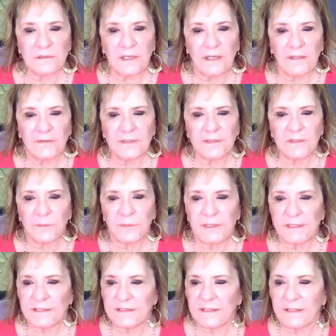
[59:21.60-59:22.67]
I think the
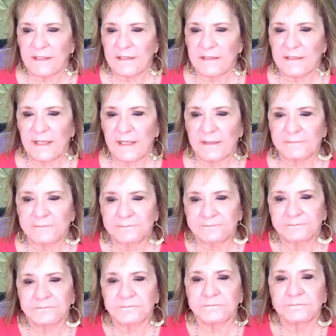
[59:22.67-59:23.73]
biggest thing is that
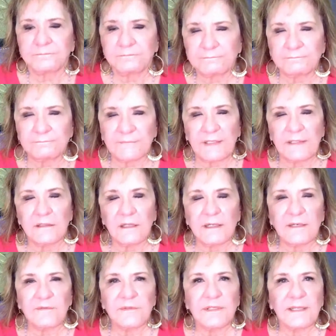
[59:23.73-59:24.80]

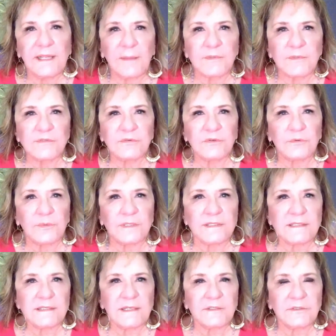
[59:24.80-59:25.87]
not everything happens for a
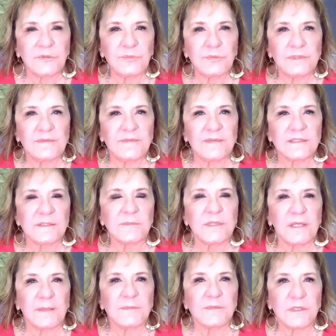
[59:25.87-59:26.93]
reason. I do believe that
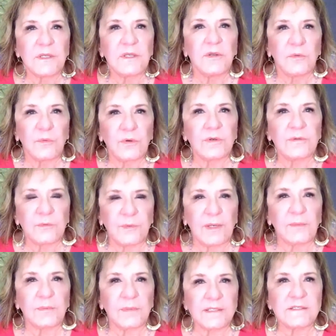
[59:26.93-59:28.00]
sometimes we're in the
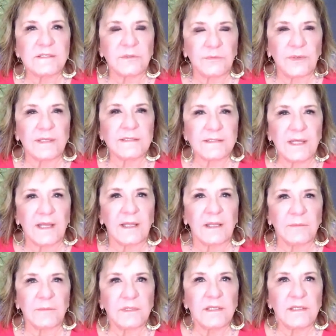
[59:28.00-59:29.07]
right place at the right
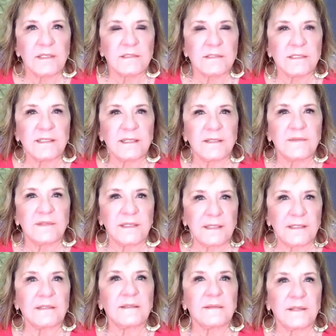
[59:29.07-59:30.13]
time to get the
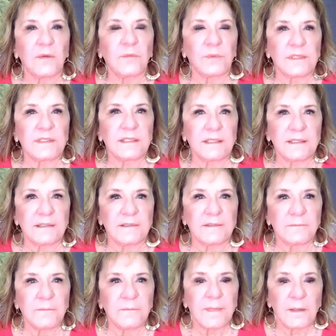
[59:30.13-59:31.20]
healing that we need.
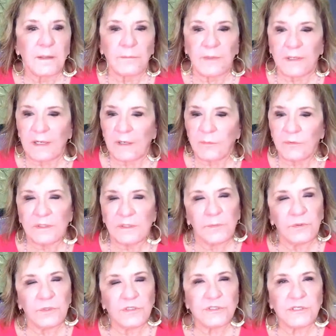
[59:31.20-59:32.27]
But I really
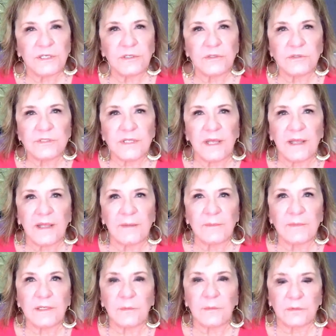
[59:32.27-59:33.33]
appreciate your time,
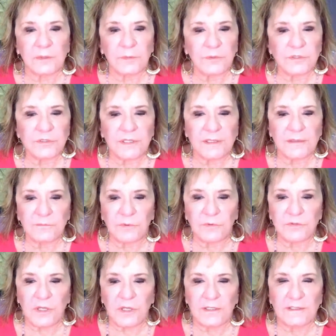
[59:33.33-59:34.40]
and I really appreciate
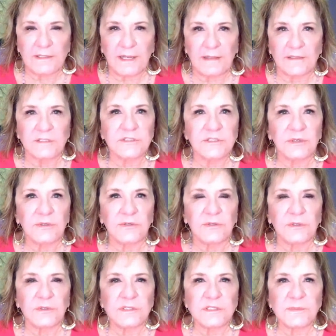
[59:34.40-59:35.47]
both John and Allie sharing
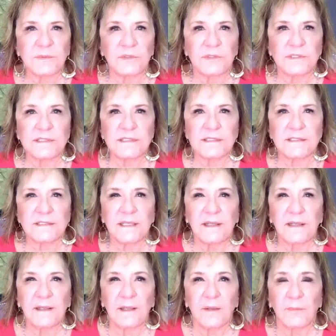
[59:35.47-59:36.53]
their experiences.
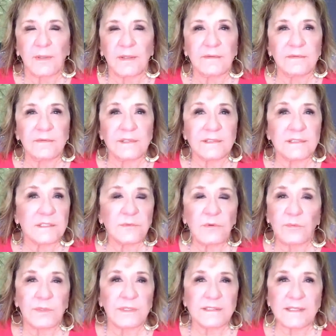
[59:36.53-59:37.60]
But this is
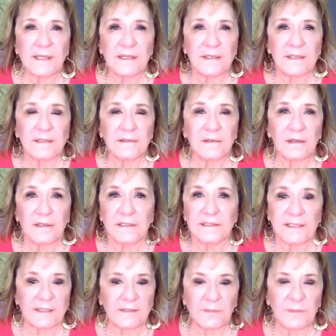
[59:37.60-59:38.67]
what we say on a
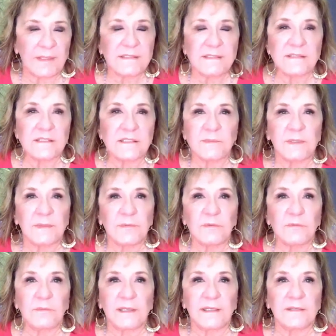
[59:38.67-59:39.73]
daily basis, is people
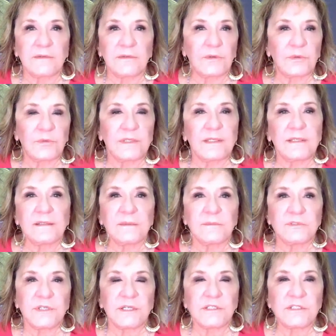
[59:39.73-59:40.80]
making their own healing,
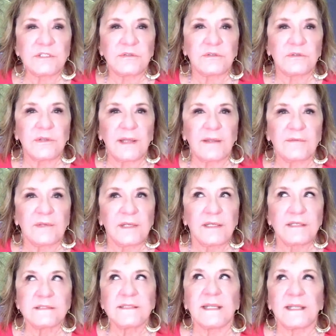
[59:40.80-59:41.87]
changing their life,
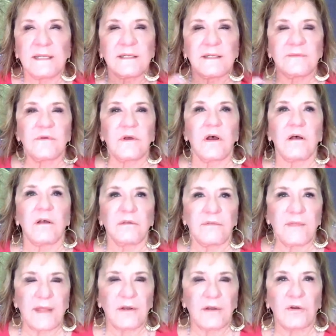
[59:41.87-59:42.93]
taking off all of
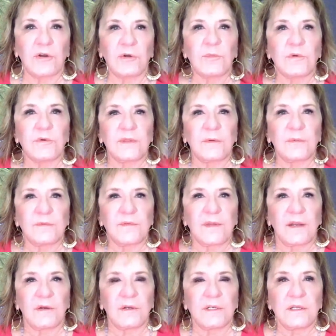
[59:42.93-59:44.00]
that armor that we've
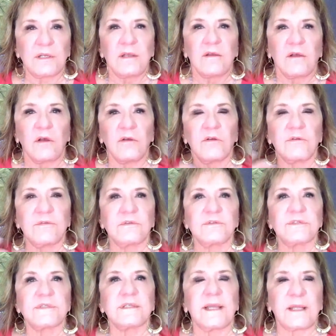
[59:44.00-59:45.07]
carried, all
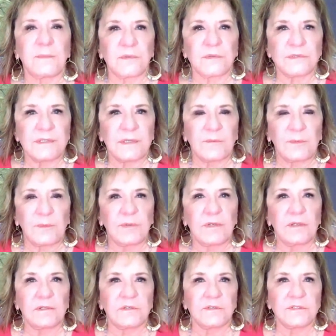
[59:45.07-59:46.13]
those labels that we put
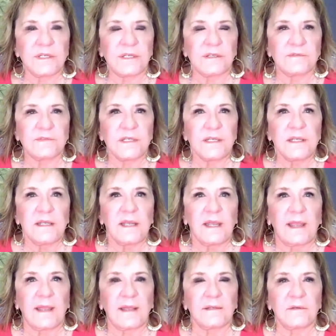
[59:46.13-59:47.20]
on ourselves,
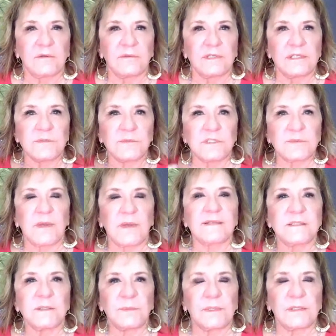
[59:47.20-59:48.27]
and this
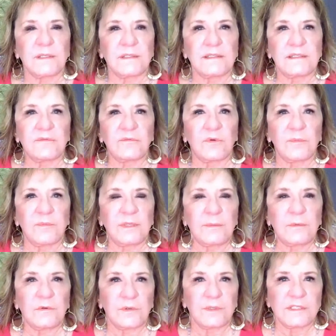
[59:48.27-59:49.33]
responsibility of what
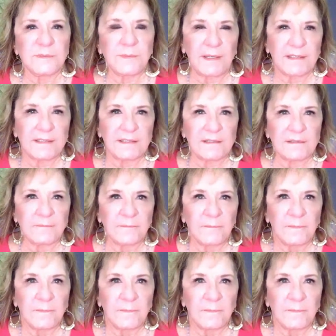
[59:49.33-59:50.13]
people are expecting